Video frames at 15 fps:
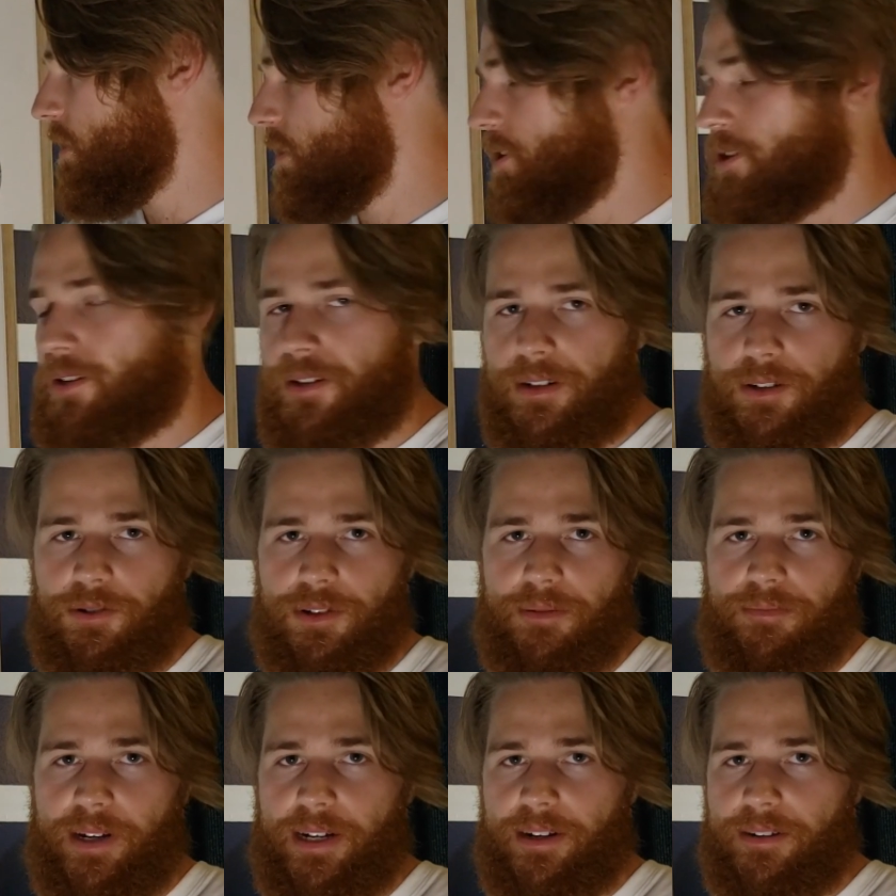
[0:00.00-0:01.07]
your
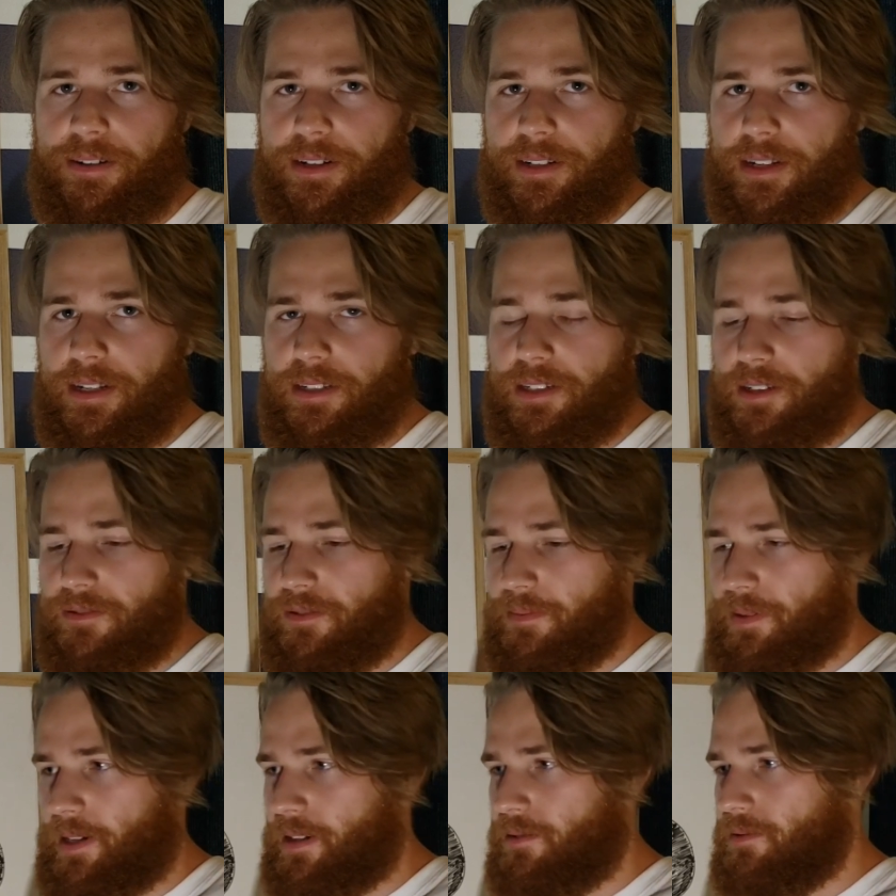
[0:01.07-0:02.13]
golden pair and silver
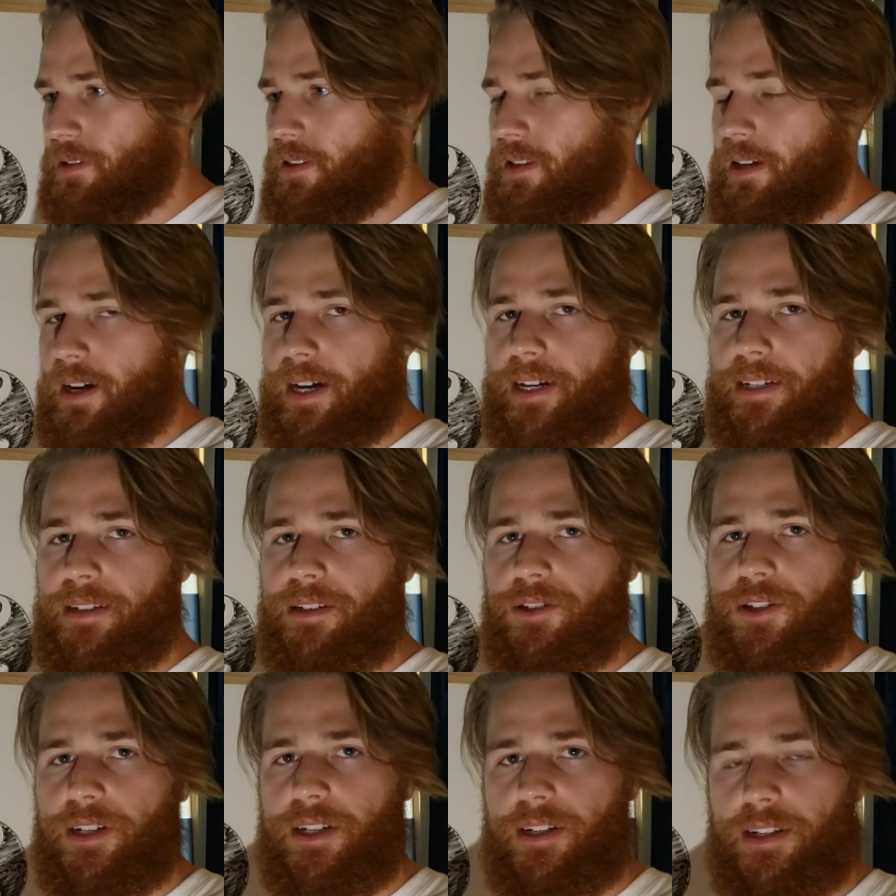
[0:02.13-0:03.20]
pair with the
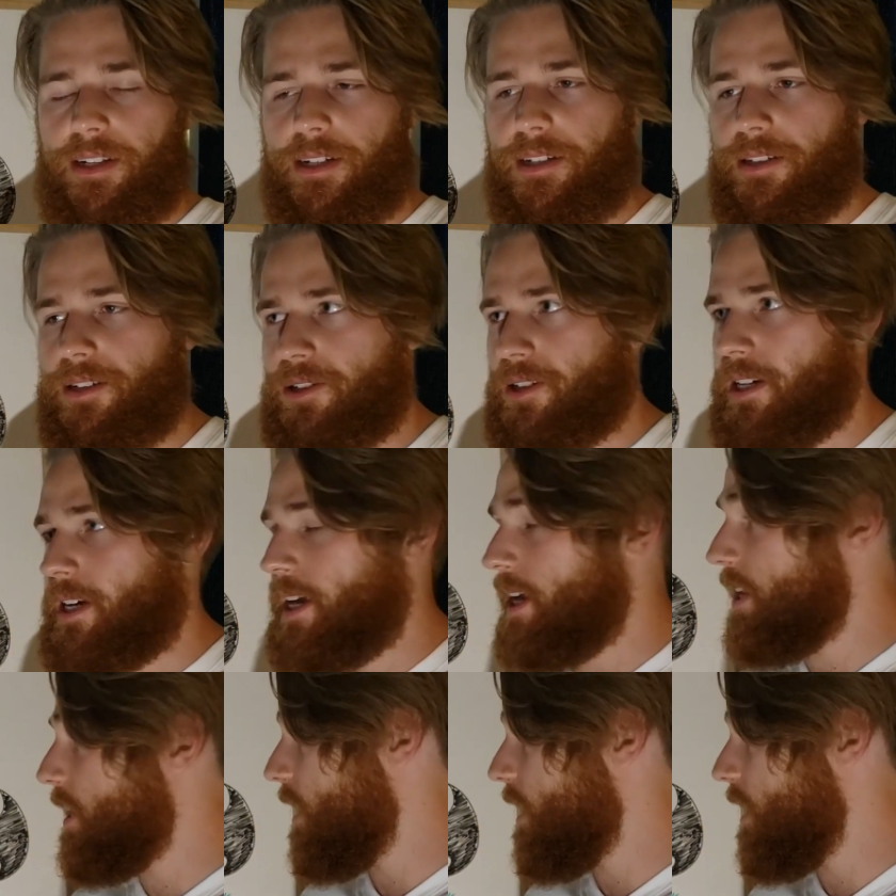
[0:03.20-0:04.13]
INTJ and ENTJ. And